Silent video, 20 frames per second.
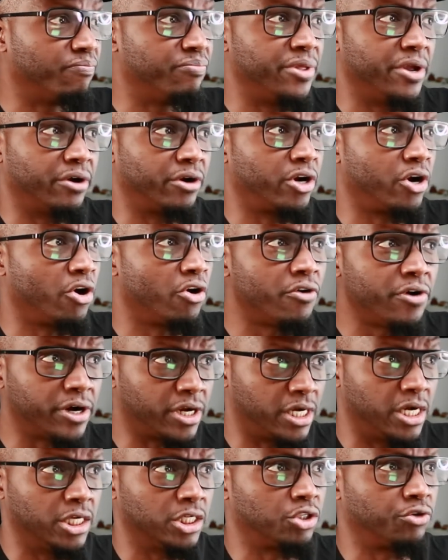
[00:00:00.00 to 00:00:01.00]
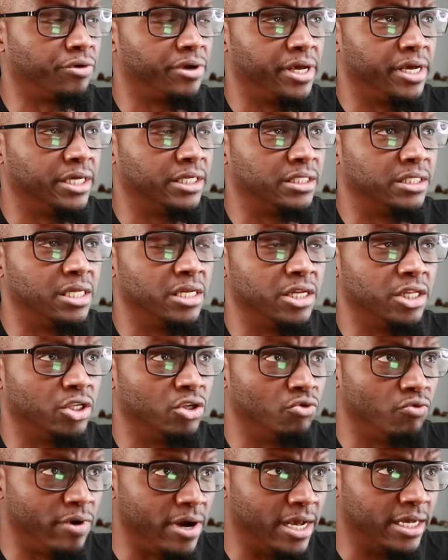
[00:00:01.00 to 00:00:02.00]
their current country is than the
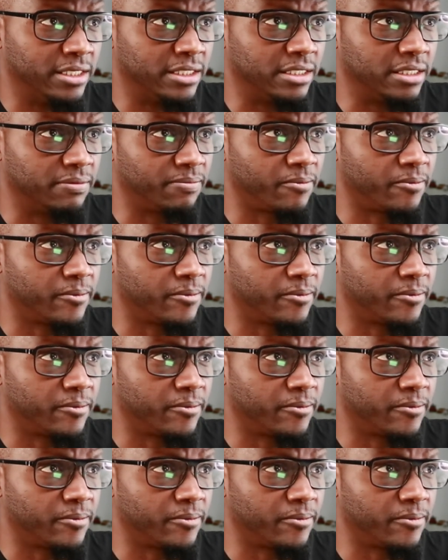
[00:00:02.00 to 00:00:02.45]
US.